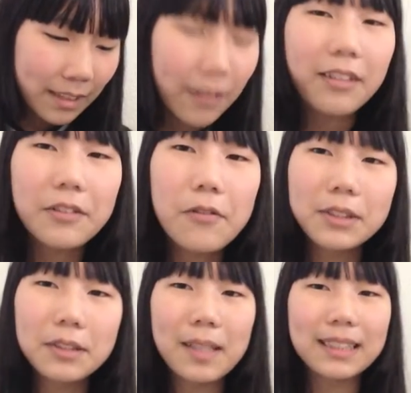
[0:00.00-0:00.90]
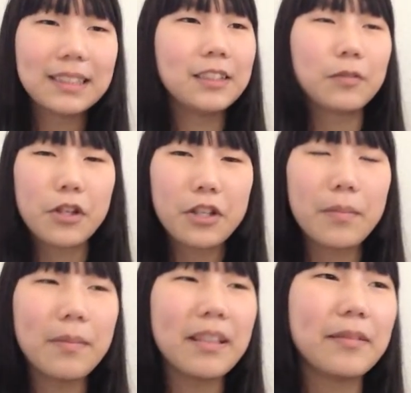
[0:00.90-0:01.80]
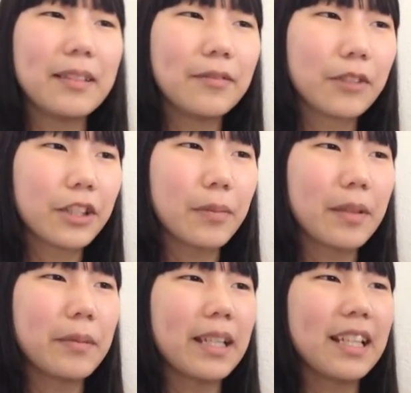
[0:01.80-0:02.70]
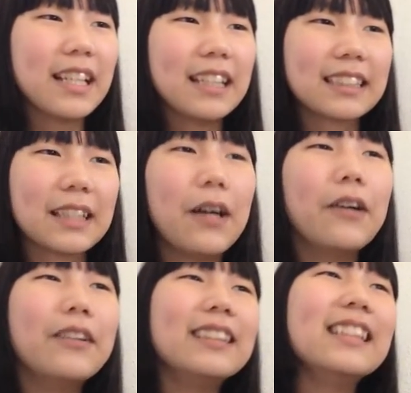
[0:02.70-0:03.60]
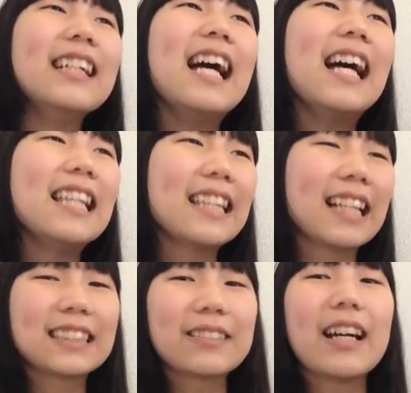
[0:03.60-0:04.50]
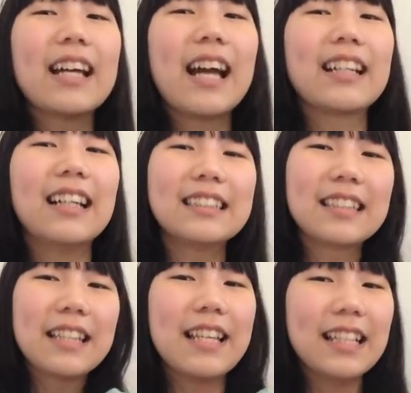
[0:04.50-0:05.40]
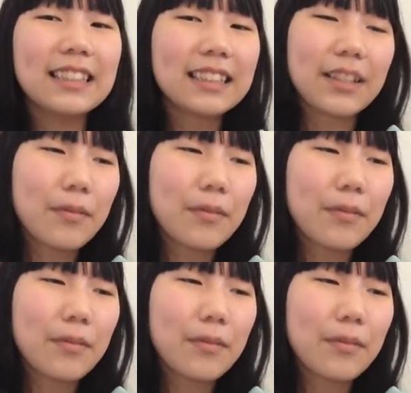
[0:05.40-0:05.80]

all the Osomatsus worshipping me. So that's why I got this.